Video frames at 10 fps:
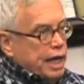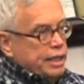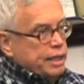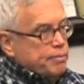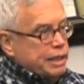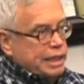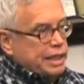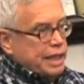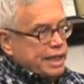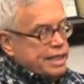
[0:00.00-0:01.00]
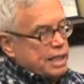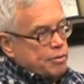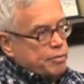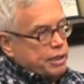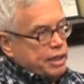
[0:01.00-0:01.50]
And that middle-class and
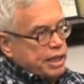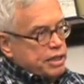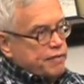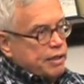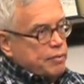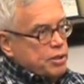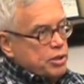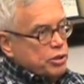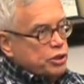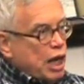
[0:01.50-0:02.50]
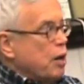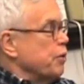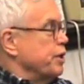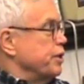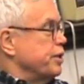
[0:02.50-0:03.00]
upper-middle-class families are
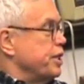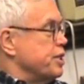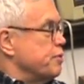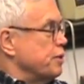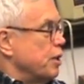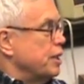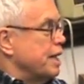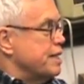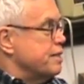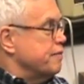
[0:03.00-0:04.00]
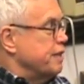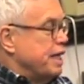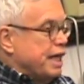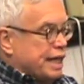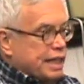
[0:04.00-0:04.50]
showering their kids with all kinds of
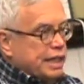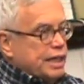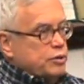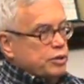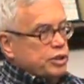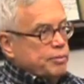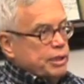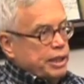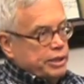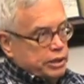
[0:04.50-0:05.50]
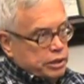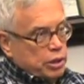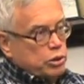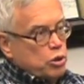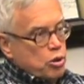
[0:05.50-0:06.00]
intellectual stimulation,
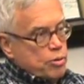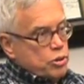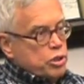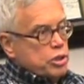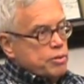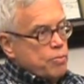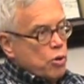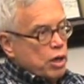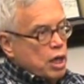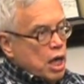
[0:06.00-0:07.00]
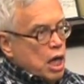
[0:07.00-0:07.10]
social-emotional support.